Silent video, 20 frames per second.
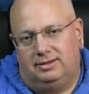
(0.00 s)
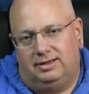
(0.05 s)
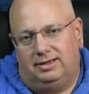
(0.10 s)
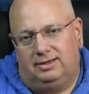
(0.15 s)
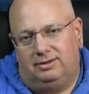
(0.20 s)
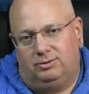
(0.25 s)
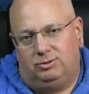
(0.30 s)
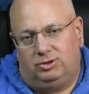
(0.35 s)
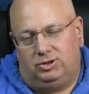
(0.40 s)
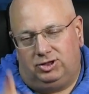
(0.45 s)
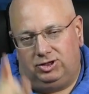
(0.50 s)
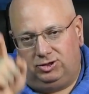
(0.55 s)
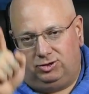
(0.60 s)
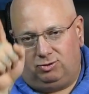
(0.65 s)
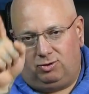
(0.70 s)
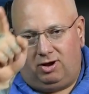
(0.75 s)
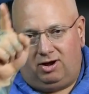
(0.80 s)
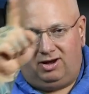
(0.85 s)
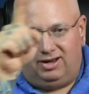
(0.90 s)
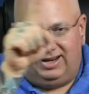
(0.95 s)
Yeah, you can
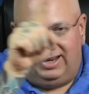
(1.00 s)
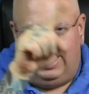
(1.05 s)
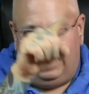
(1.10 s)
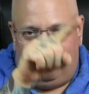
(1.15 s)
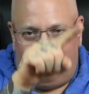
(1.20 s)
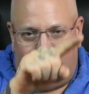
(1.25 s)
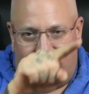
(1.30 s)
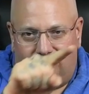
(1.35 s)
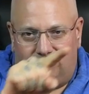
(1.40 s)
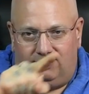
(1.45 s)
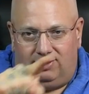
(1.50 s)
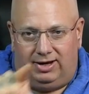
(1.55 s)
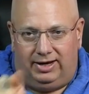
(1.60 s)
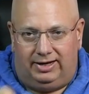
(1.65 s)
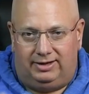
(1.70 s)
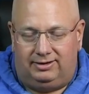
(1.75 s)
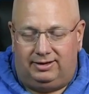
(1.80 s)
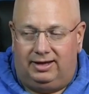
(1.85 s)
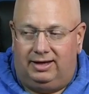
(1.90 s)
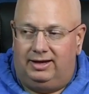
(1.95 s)
draw an S,
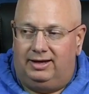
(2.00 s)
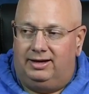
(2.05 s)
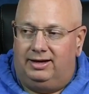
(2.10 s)
right?